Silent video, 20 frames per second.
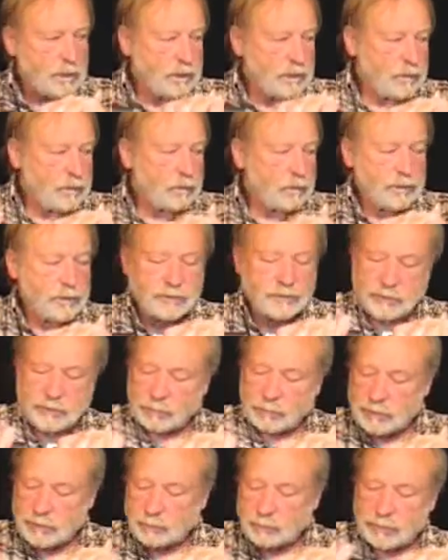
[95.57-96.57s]
Notice that
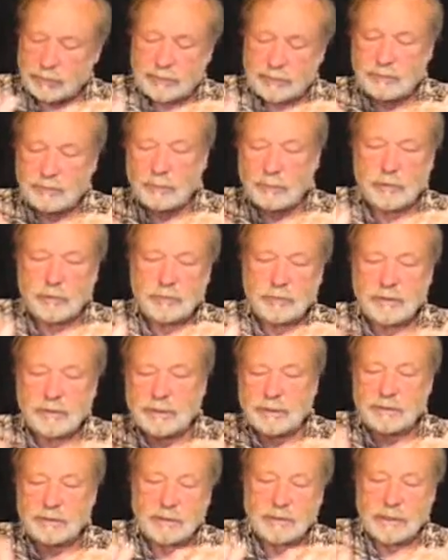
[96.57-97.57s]
when I press the bow, the
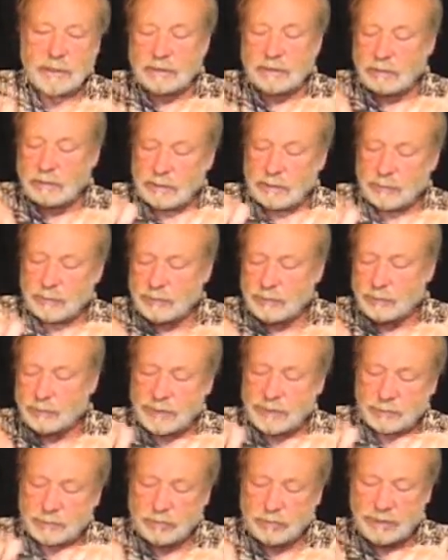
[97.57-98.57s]
entire limb is
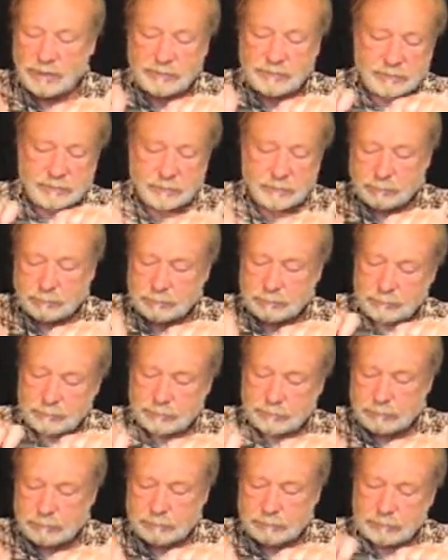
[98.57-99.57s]
being pressed,
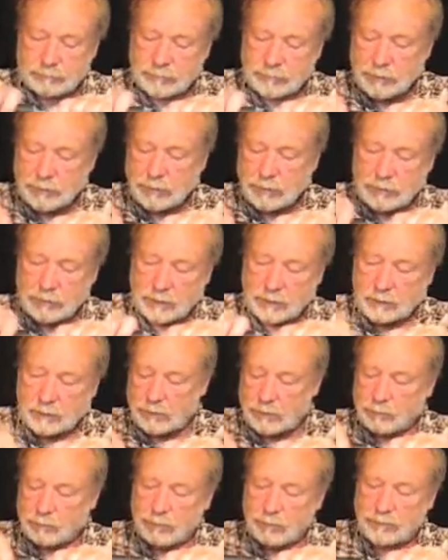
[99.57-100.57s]
and
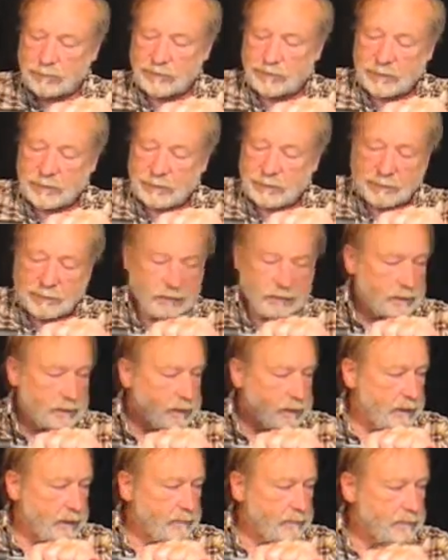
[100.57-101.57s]
I'm pressing out at the
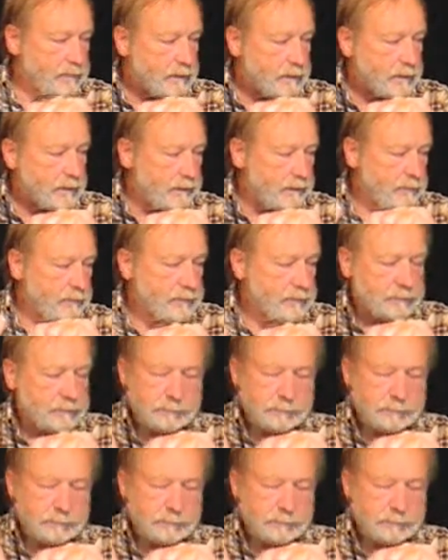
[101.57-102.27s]
ends of the limbs.